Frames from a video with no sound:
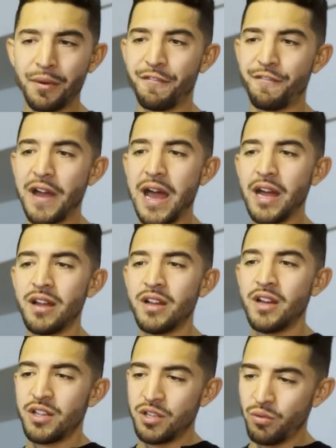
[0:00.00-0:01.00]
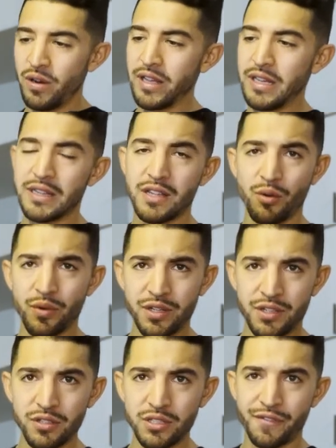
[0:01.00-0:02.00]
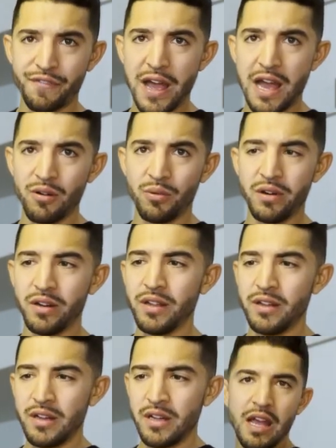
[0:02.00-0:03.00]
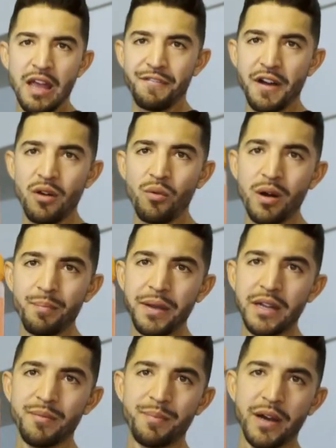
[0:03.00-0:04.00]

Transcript: of fat, you want to get the reduced fat one. If I want peanut